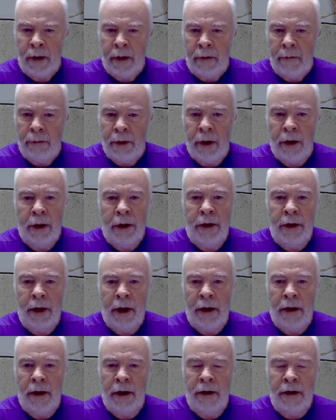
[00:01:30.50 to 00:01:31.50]
Behind
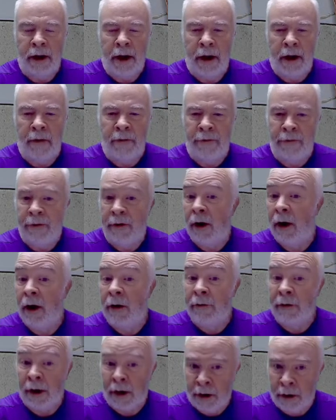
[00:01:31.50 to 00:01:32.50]
that, there's a
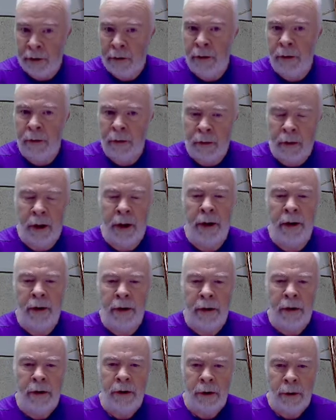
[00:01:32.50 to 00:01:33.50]
500 watt
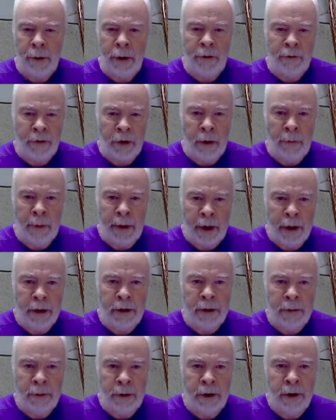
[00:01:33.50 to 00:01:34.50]
12 volt power
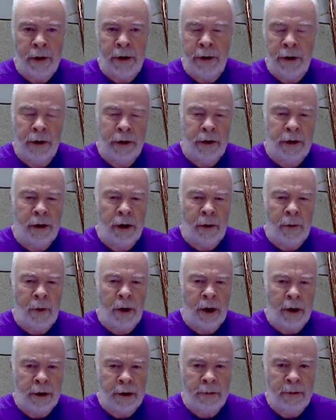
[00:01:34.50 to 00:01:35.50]
supply, so there's no
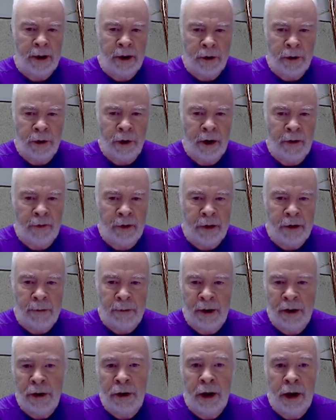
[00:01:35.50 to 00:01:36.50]
worries about driving as
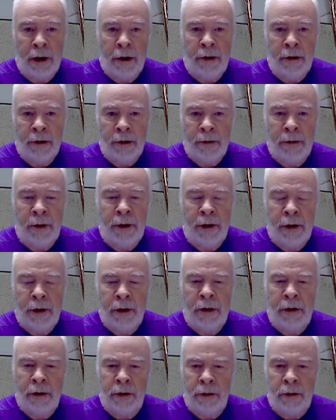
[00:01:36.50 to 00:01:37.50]
much current as we need
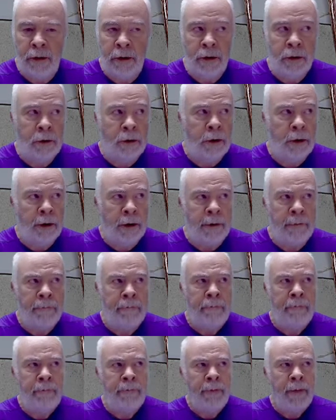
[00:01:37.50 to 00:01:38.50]
to draw it.
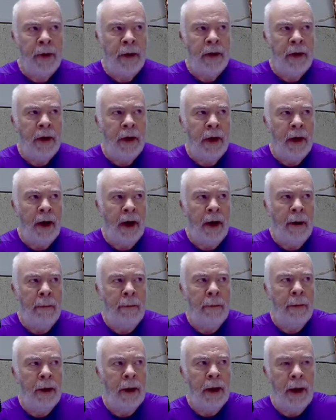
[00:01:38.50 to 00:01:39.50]

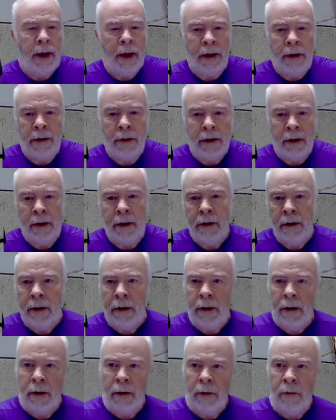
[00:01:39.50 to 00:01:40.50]
And
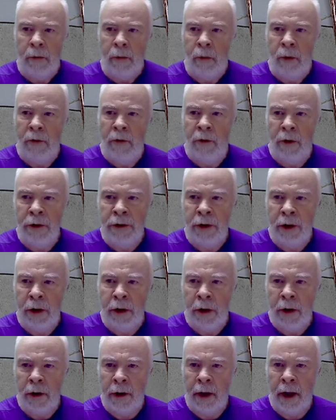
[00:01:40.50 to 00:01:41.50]
we've also
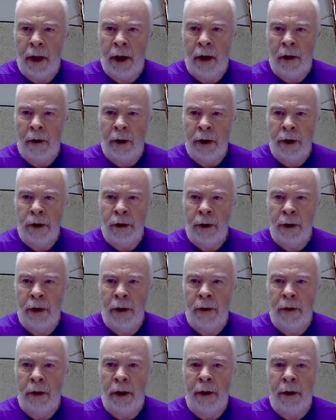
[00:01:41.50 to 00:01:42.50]
got our
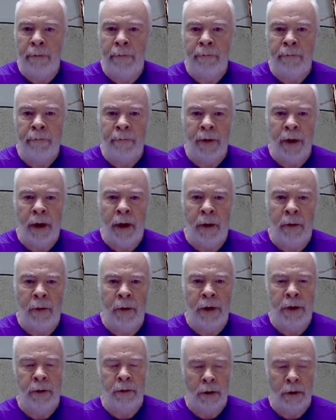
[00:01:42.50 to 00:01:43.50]
electronic load,
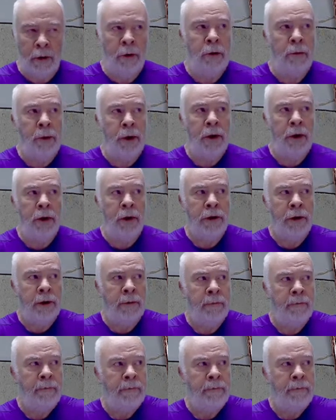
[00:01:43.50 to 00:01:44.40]
which is what we'll be using.